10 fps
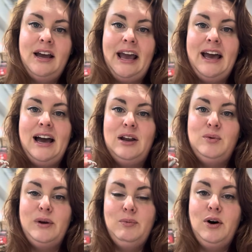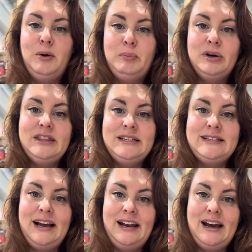and we will put the
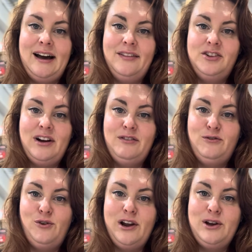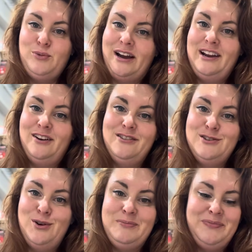design on the drive for you right here in the
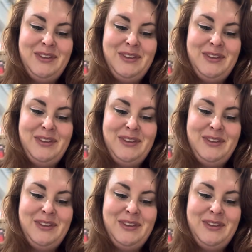store.